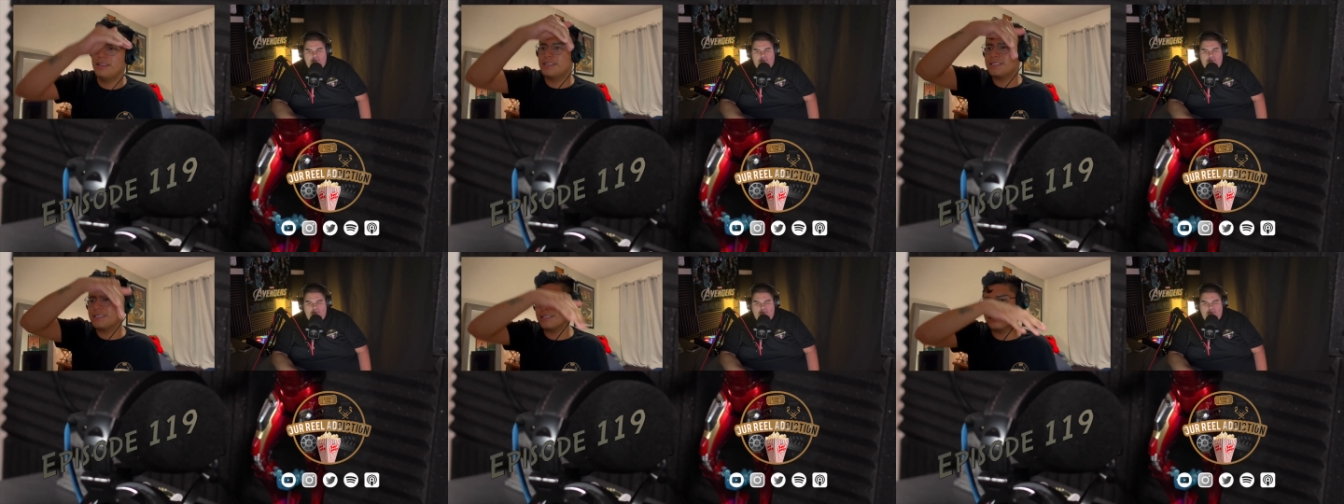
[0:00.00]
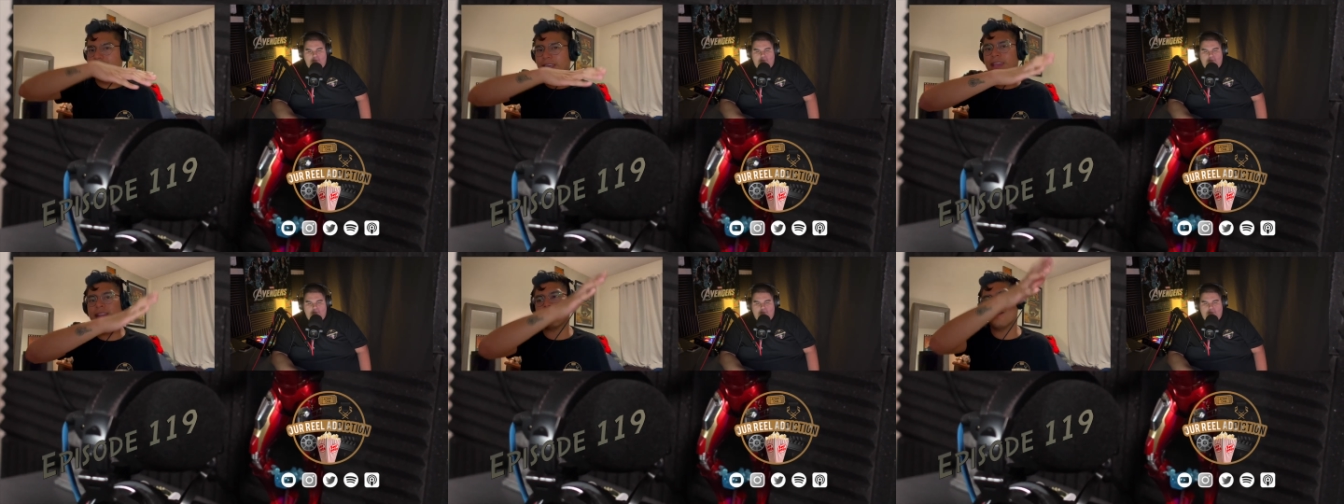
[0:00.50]

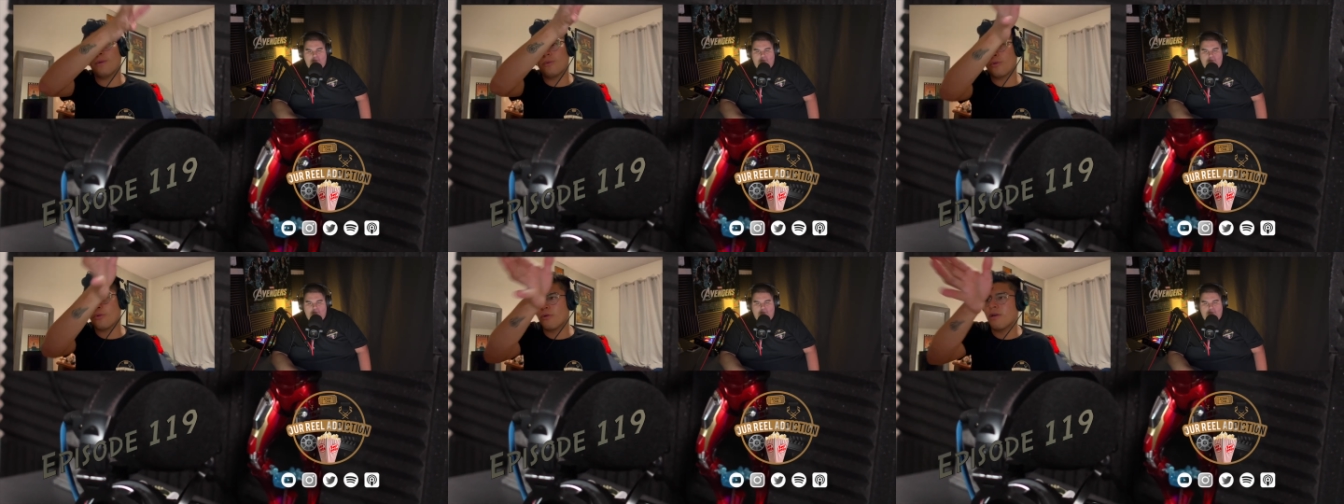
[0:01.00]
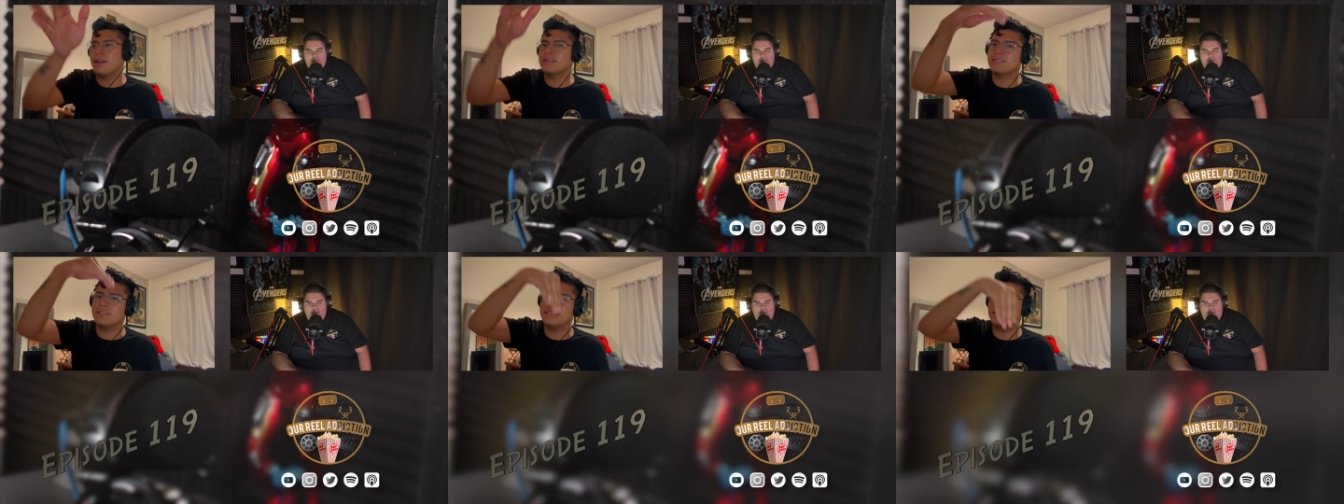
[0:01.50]
slant
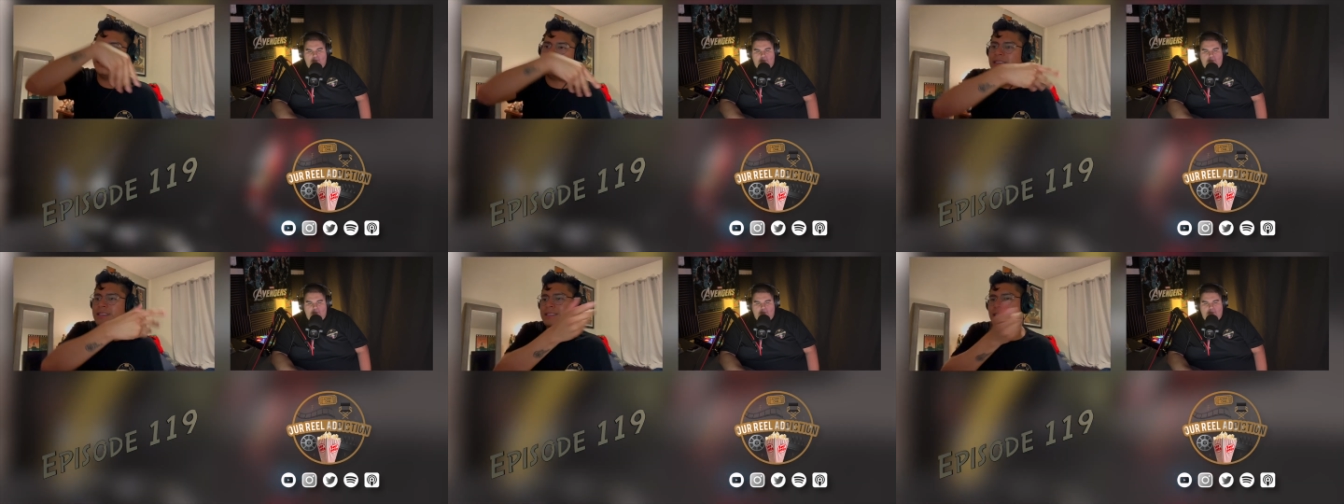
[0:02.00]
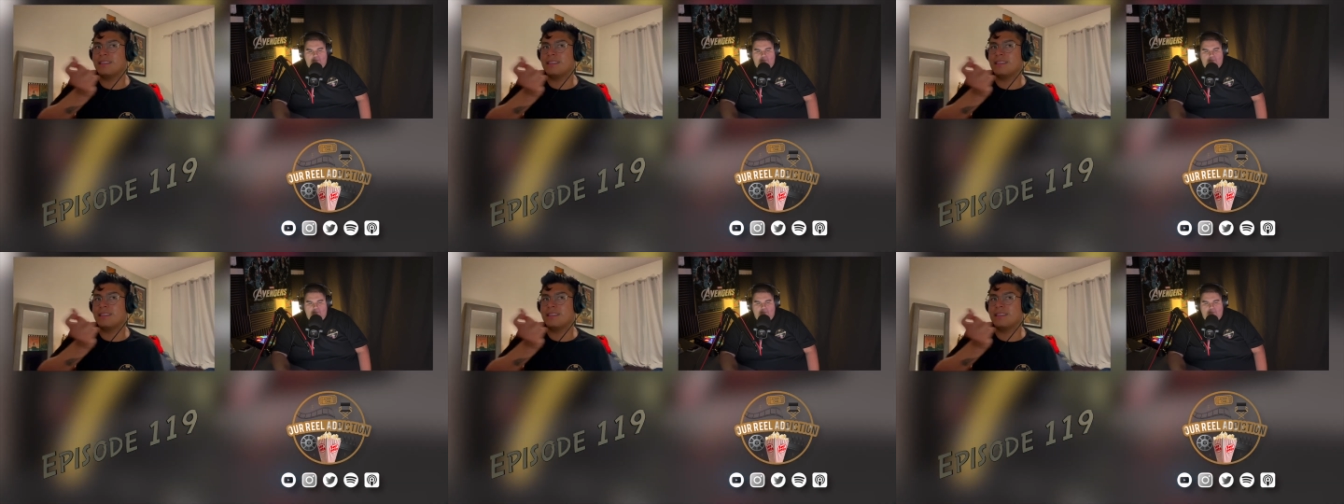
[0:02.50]
across the scenes,